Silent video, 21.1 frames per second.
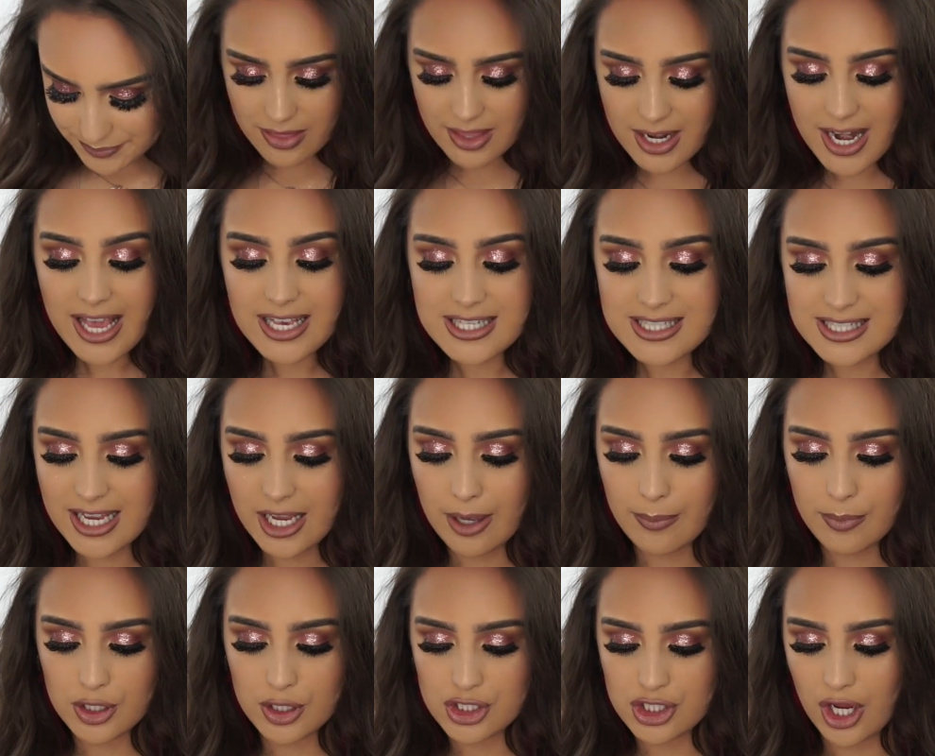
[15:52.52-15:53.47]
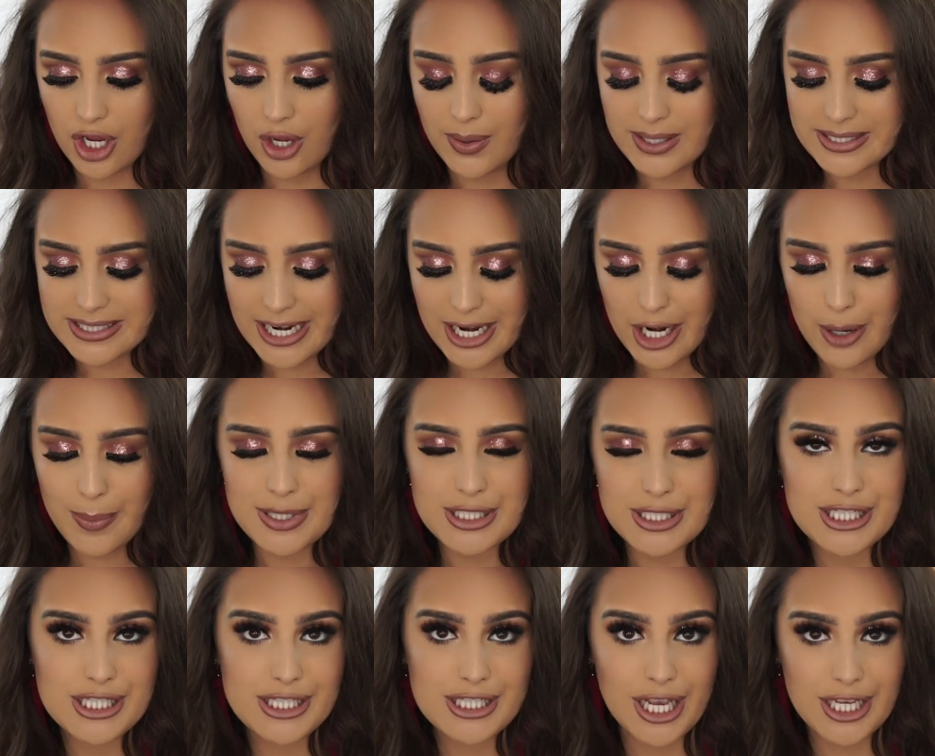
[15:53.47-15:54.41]
the next thing I'm going to show you is a little
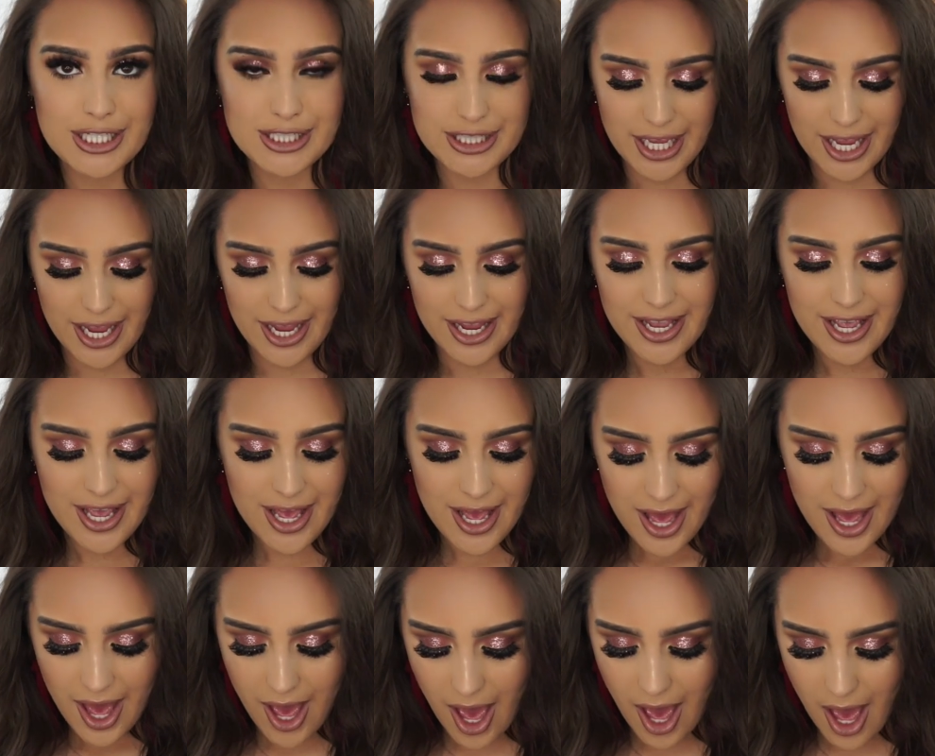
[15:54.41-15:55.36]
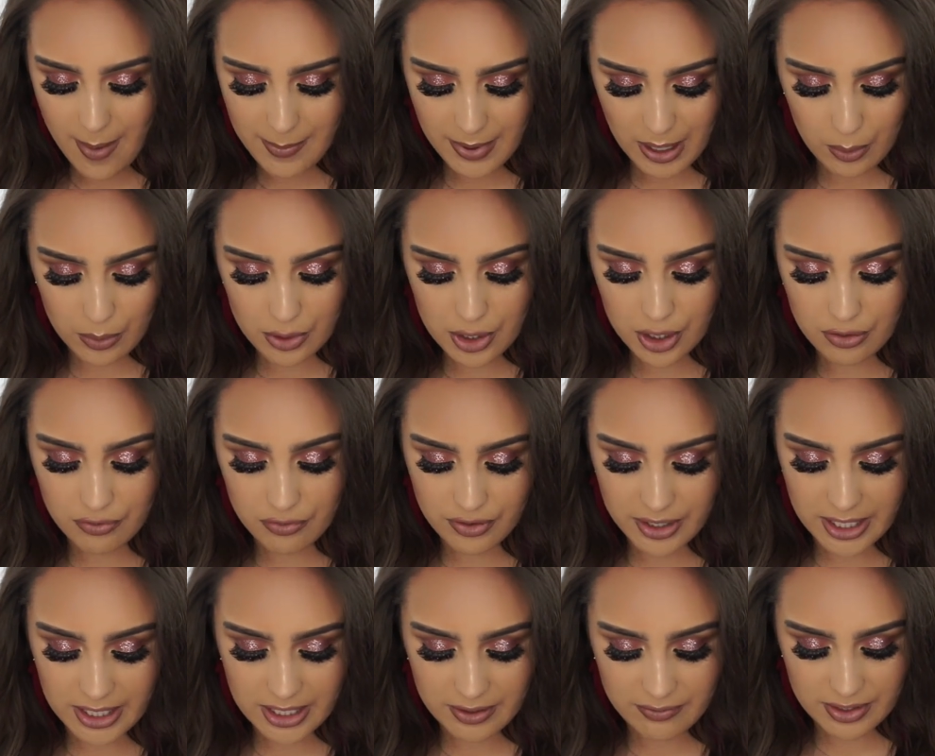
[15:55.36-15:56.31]
bit sexy. Um, it would look
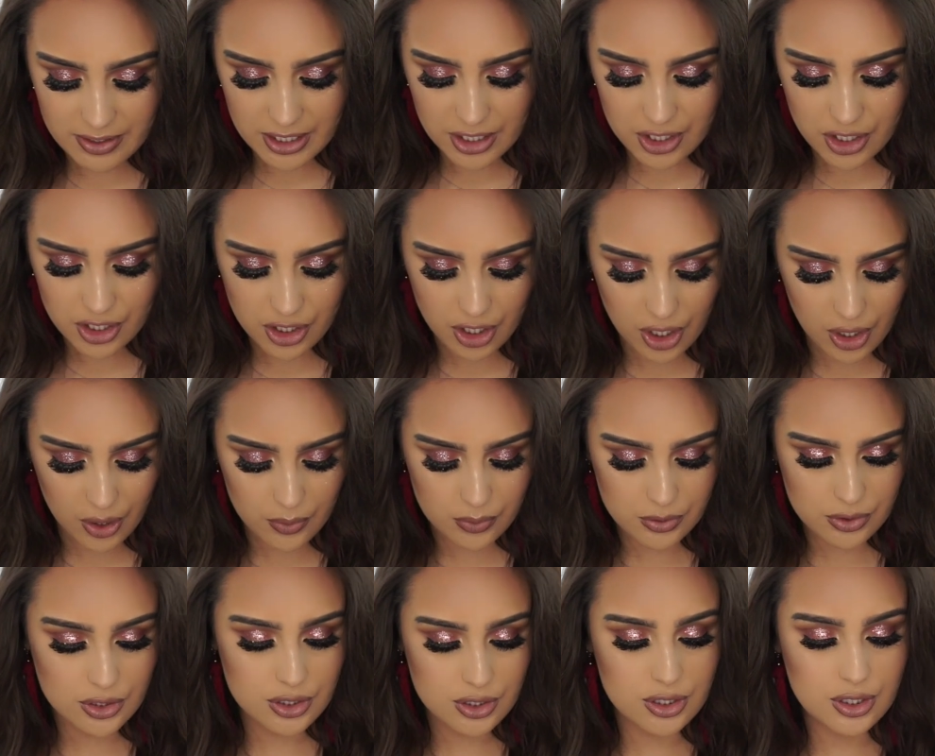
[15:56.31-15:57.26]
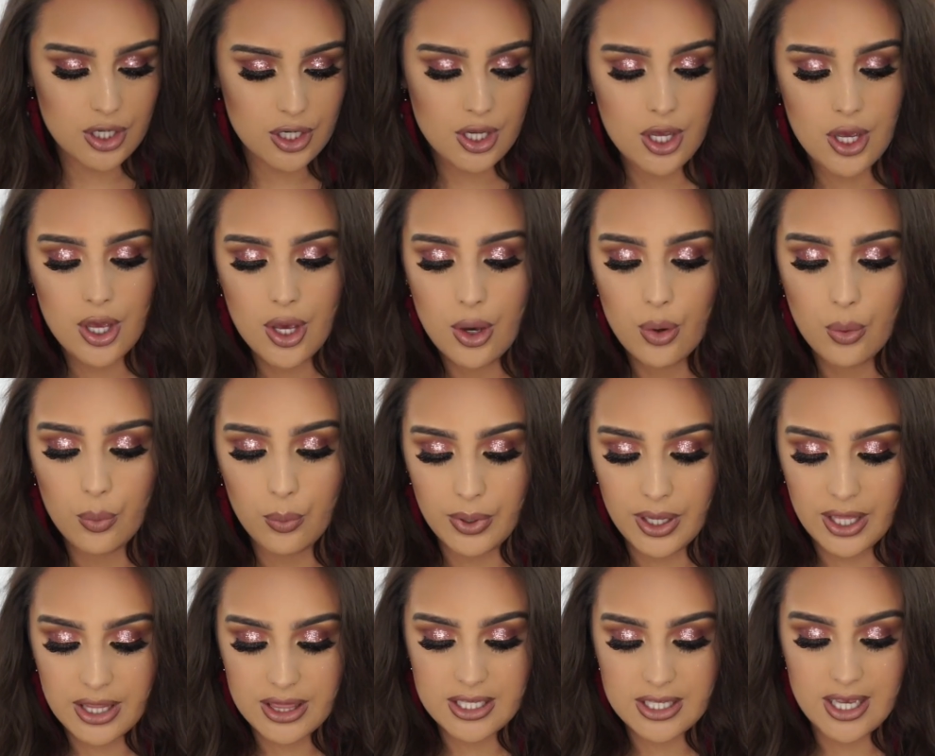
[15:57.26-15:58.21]
really, really cute
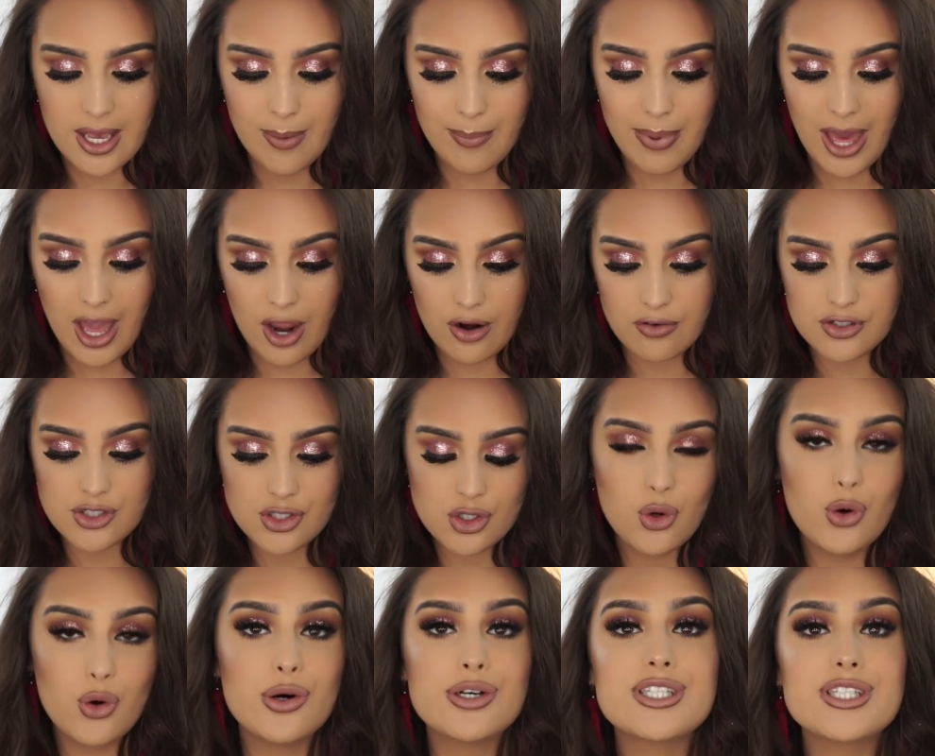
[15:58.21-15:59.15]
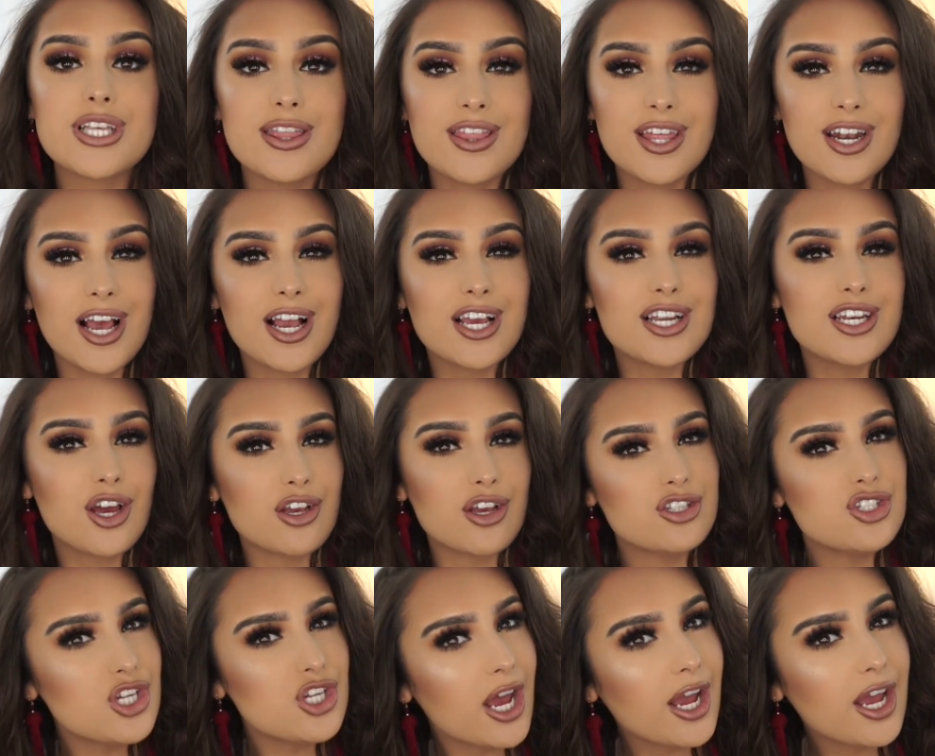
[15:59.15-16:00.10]
with a pair of shorts and then like a
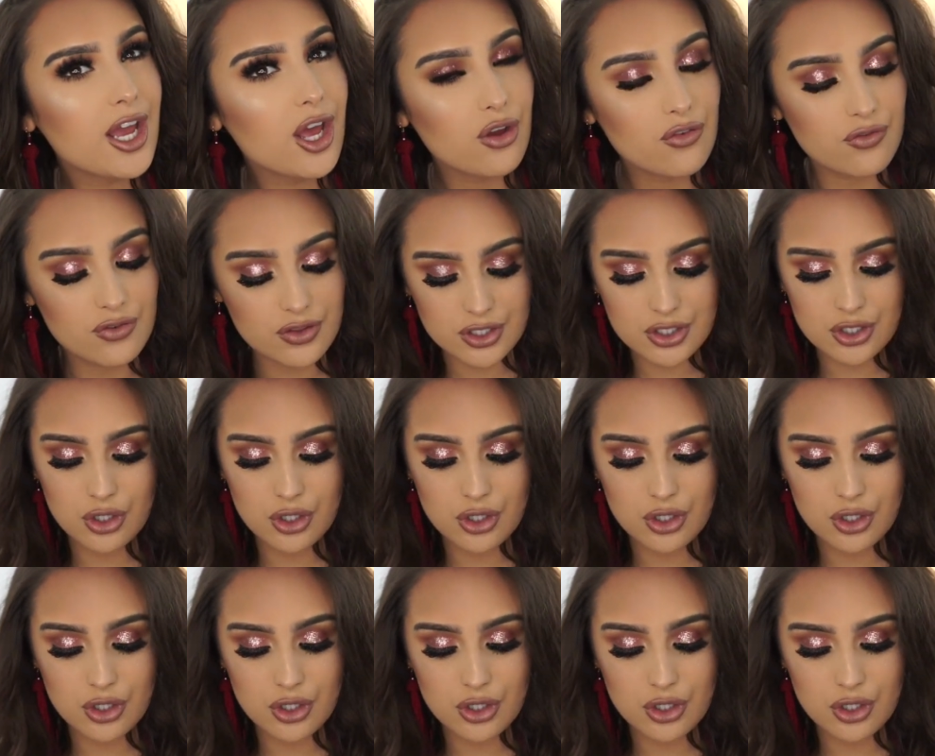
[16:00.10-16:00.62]
nice jacket over the